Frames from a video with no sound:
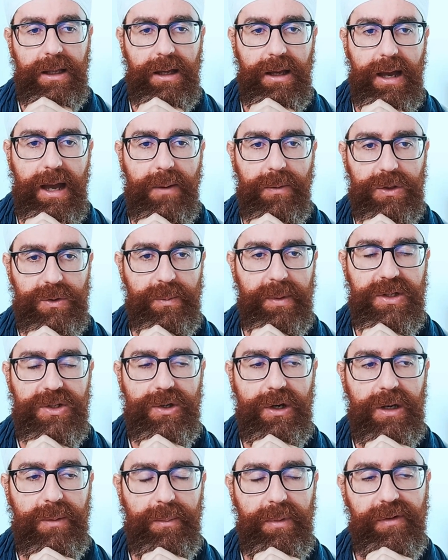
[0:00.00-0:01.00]
I was
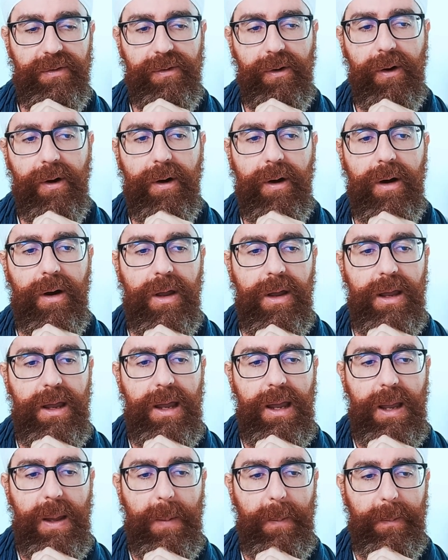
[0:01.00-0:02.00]
mentioning before,
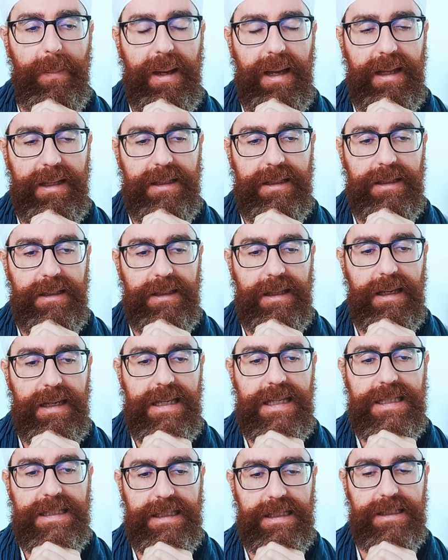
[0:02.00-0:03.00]
but there
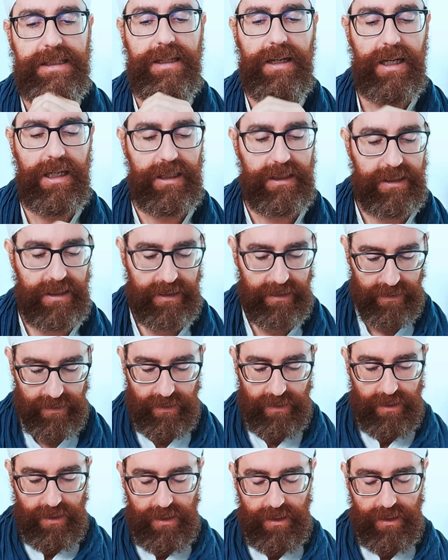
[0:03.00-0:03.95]
is a certain...